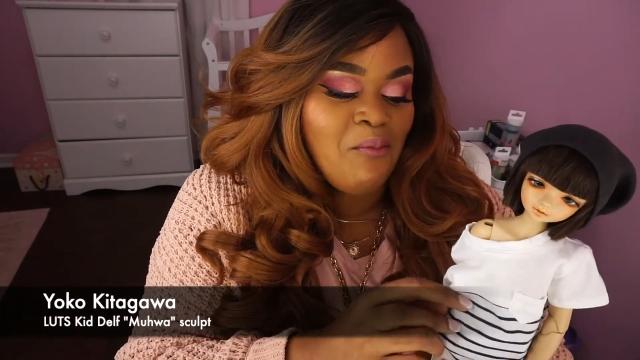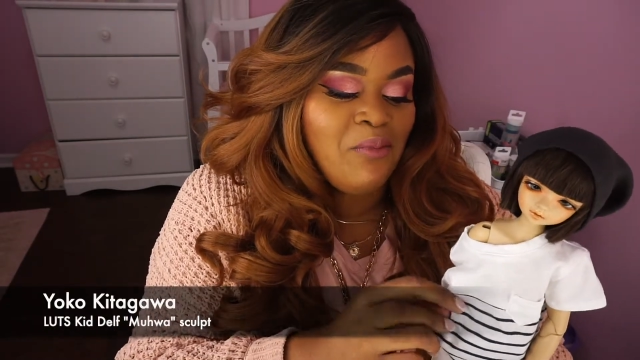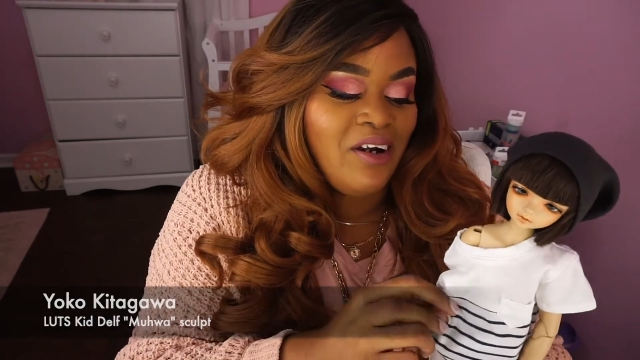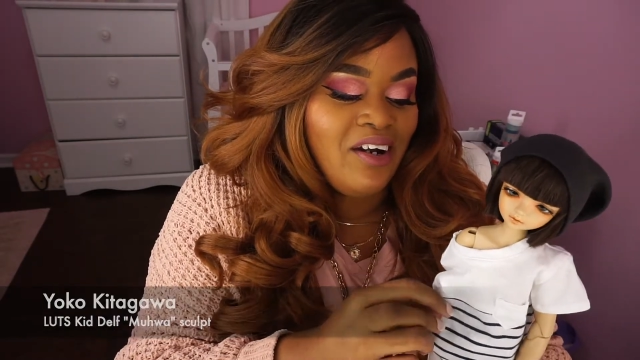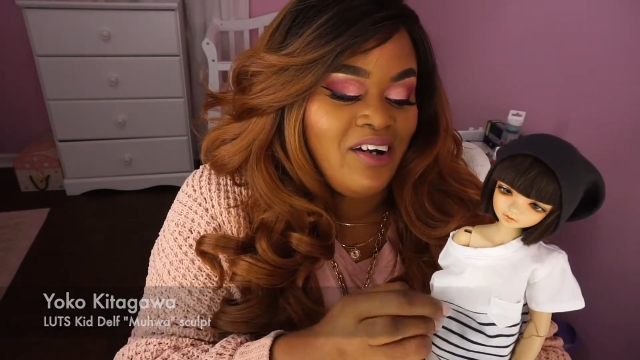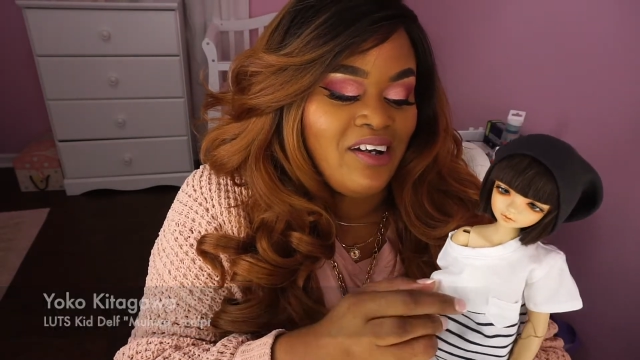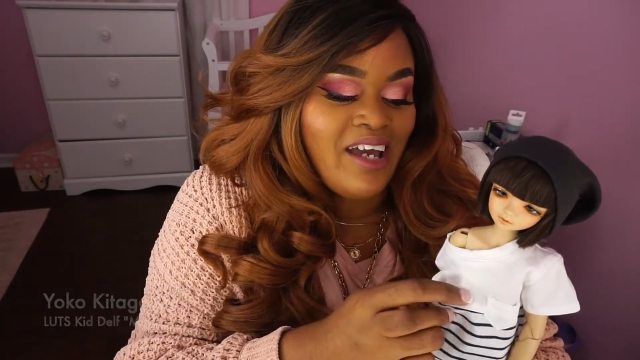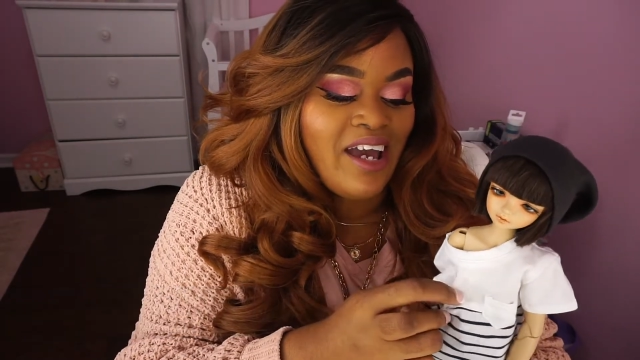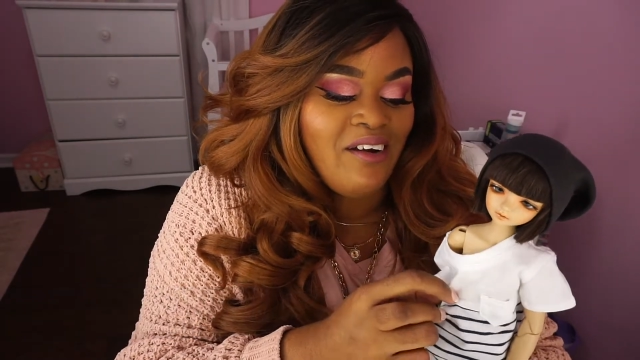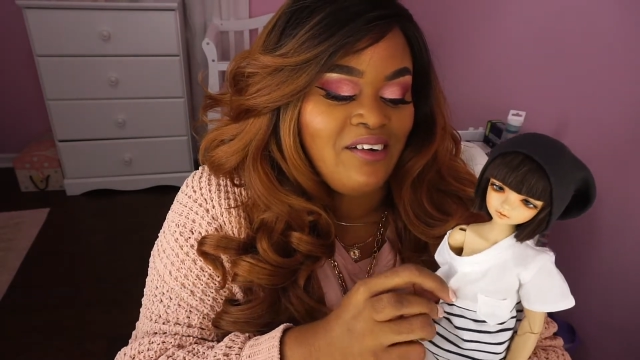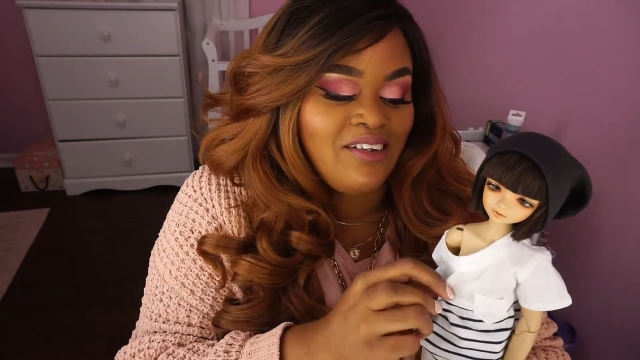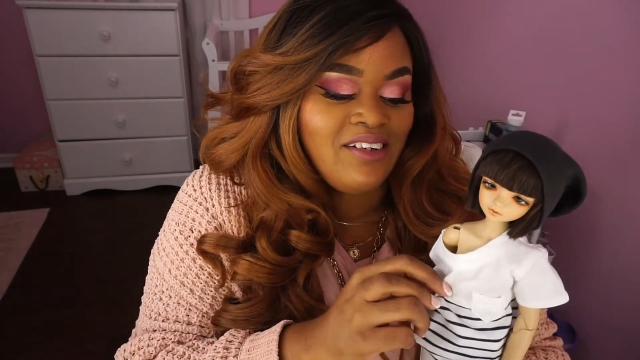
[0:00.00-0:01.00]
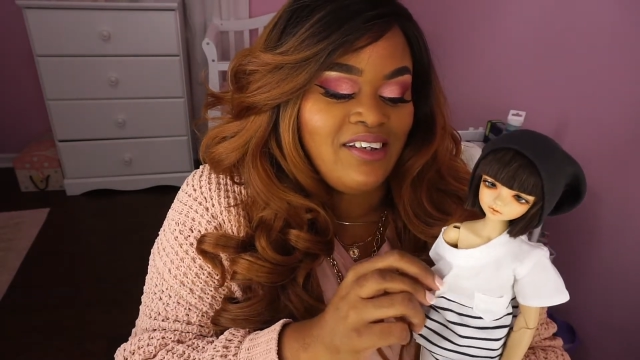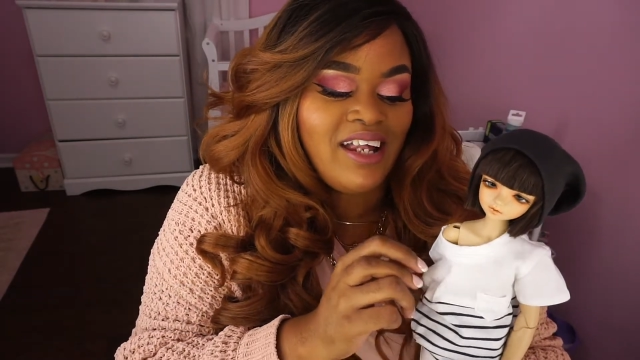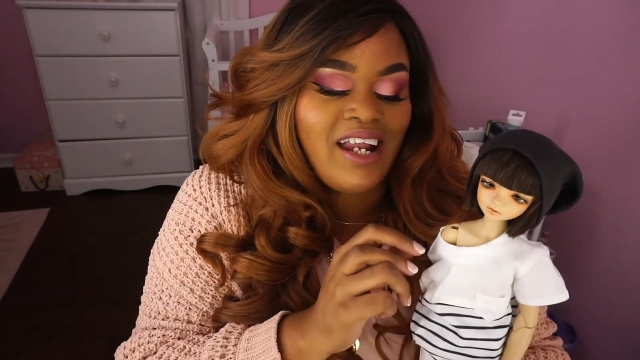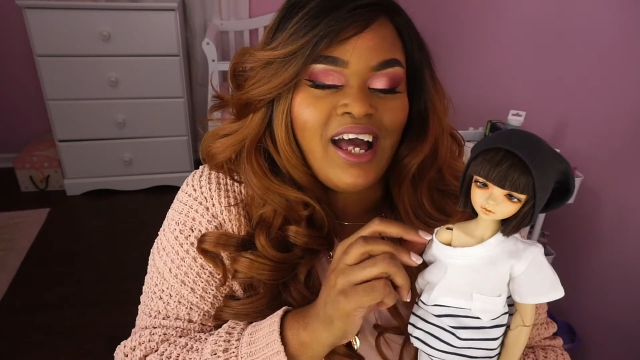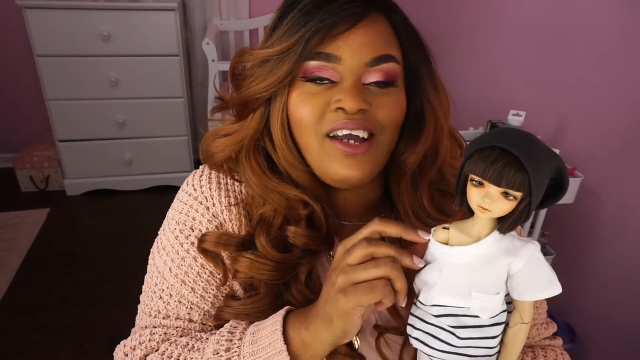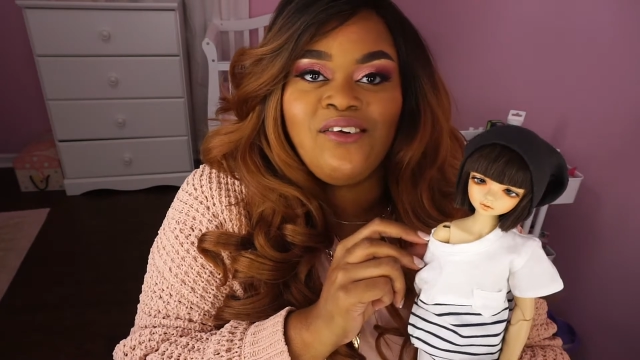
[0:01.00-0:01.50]
but her character
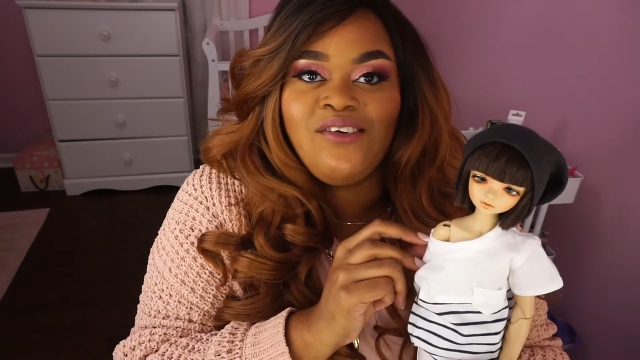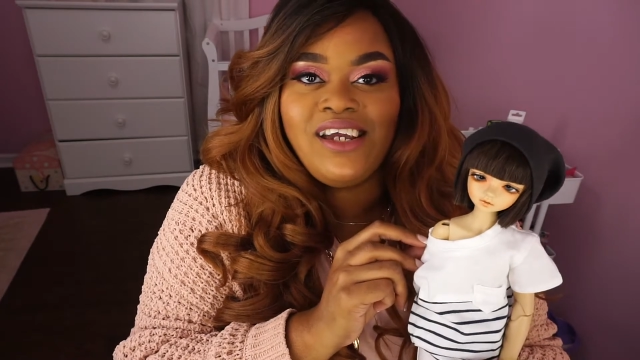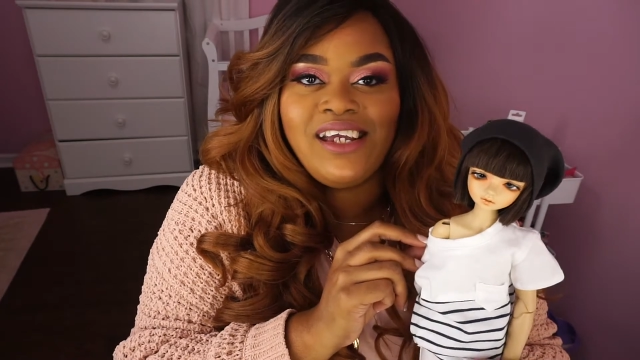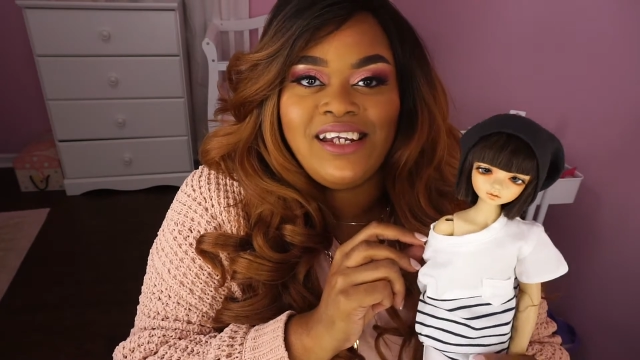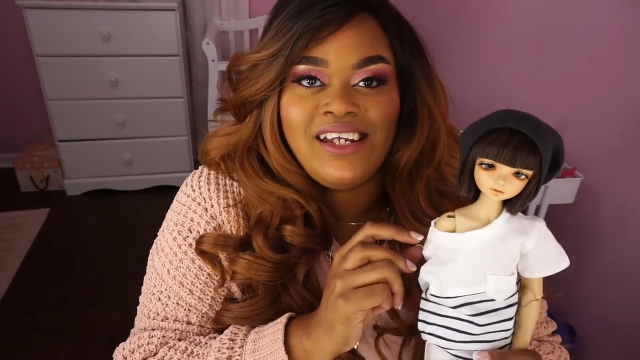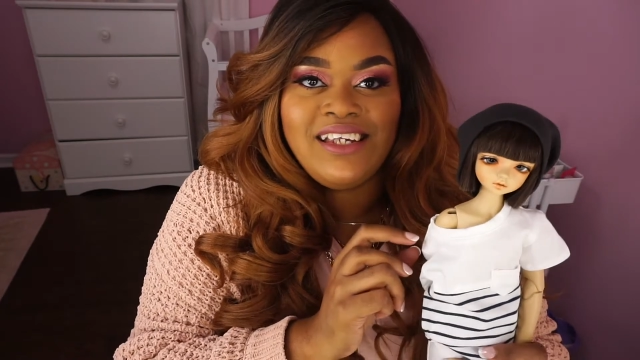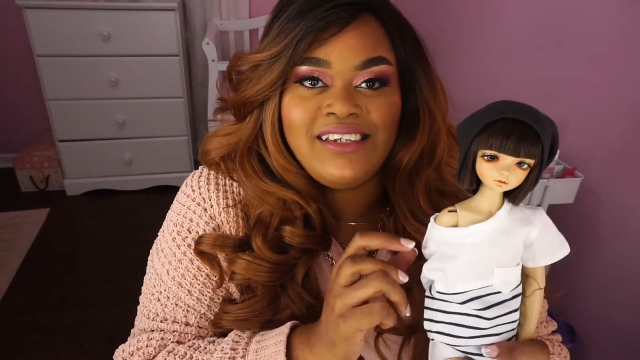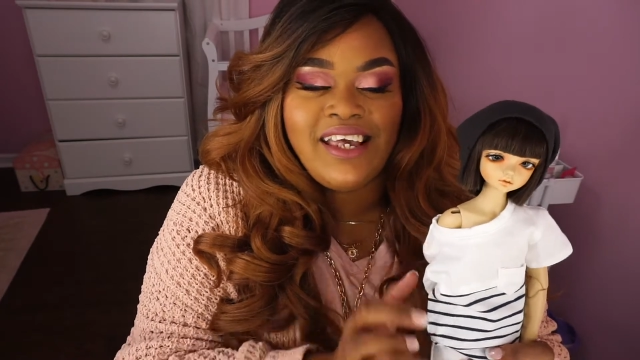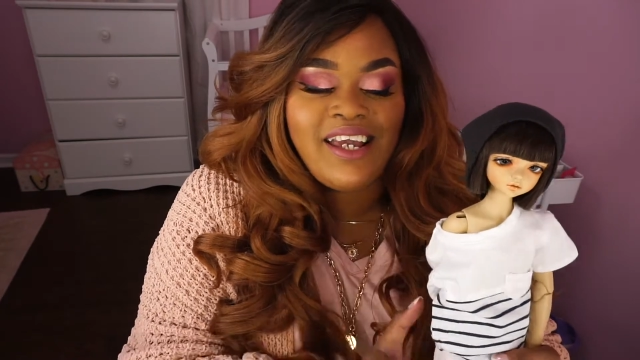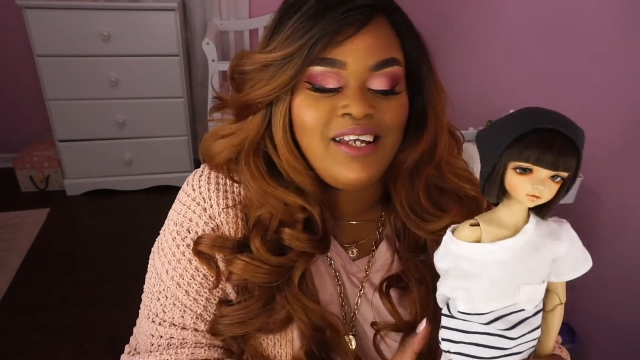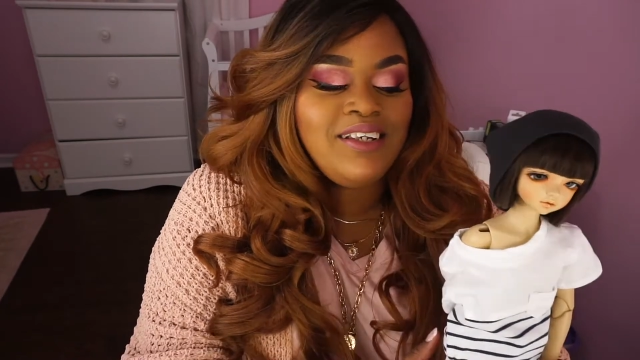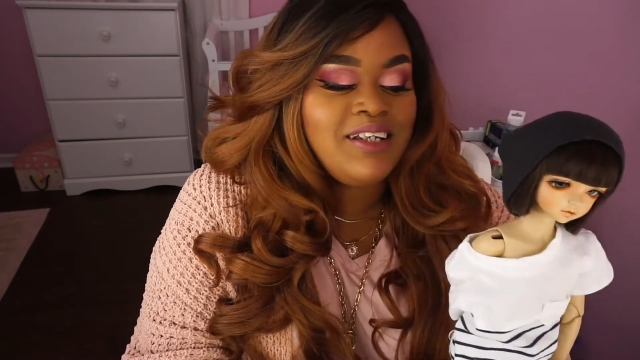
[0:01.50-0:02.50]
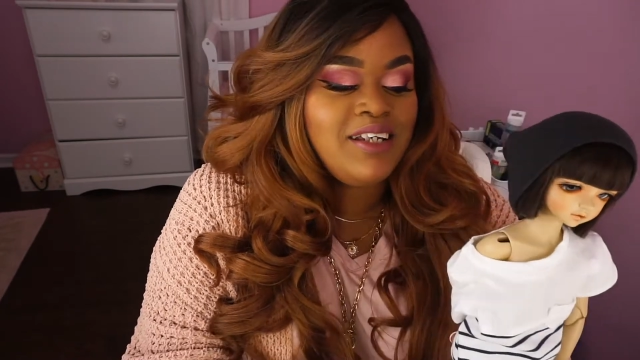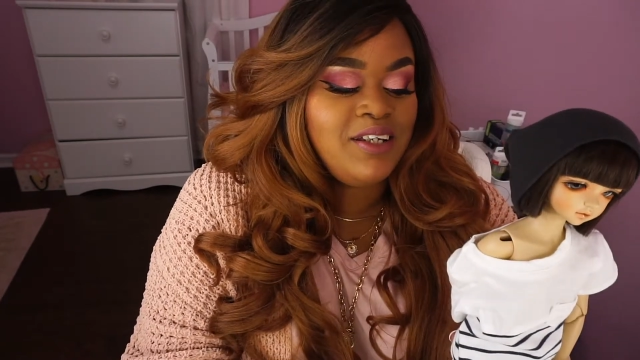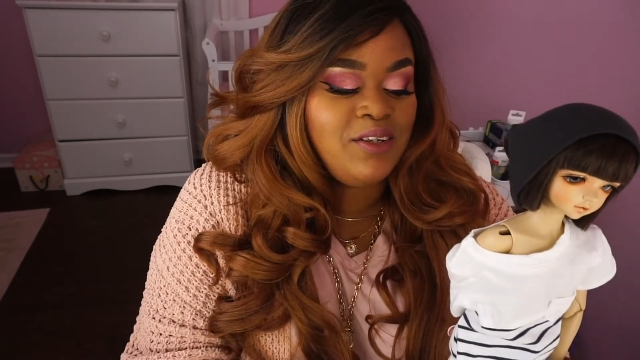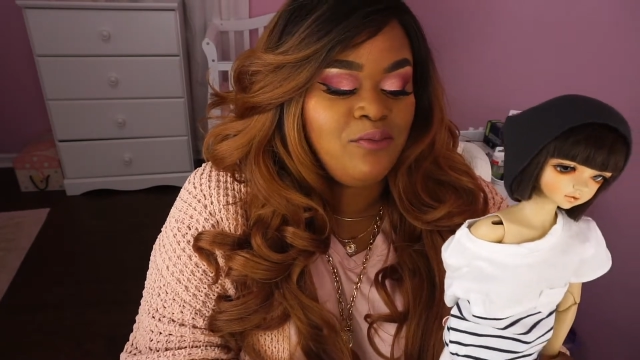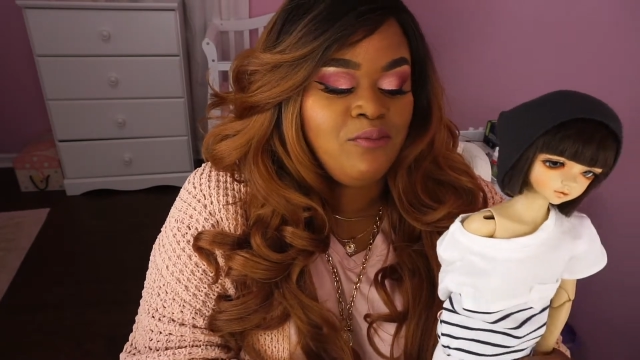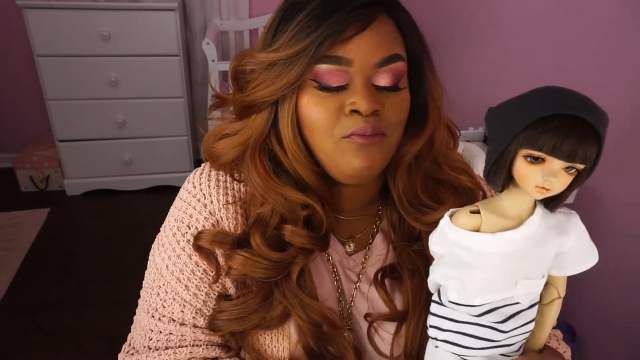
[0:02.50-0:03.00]
that I created is
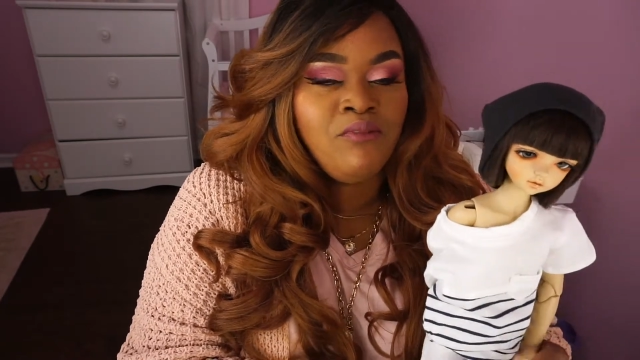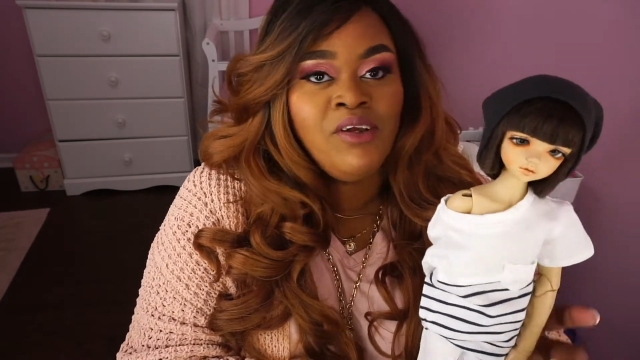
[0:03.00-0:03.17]
18.